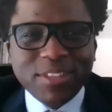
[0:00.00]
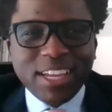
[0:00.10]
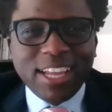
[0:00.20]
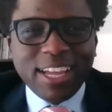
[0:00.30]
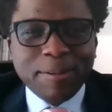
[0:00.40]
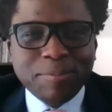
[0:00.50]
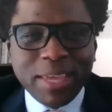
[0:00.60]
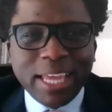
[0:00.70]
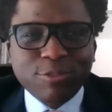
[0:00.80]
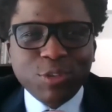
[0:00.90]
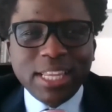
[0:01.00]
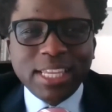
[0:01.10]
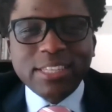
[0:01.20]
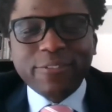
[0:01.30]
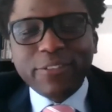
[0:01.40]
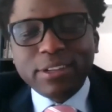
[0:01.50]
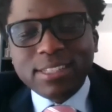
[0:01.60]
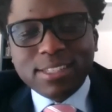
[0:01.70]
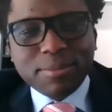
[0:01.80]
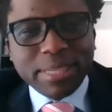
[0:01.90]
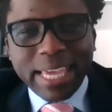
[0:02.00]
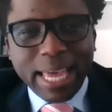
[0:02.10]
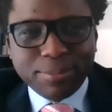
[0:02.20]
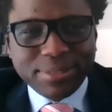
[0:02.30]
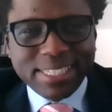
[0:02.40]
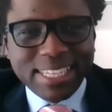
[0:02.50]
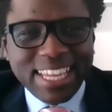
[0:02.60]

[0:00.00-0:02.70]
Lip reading: And really, she's filled in some gaps.